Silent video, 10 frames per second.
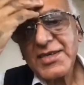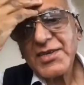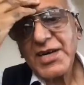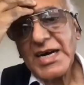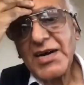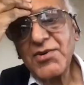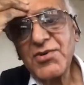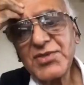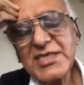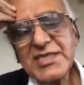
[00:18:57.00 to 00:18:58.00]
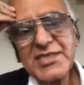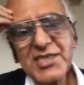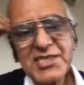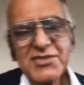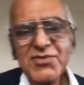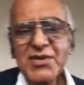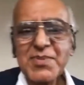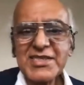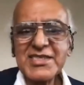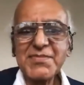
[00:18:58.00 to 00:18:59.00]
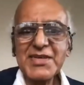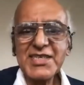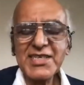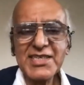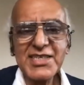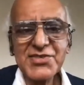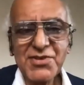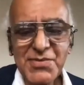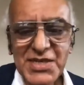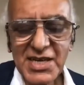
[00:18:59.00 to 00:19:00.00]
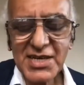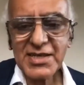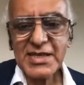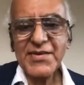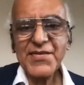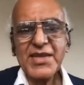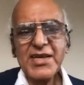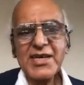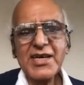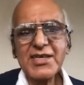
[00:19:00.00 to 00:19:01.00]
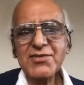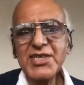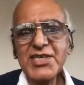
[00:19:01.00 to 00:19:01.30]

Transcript: how the teachers who are participating in this webinar are going to